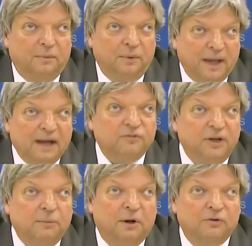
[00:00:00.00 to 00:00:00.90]
We
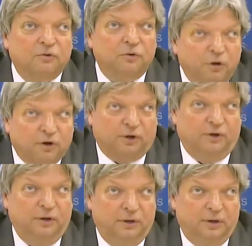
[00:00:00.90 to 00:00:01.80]
actually want to
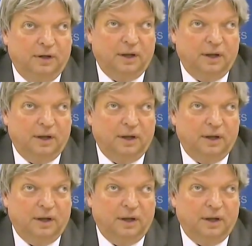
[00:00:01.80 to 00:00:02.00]
learn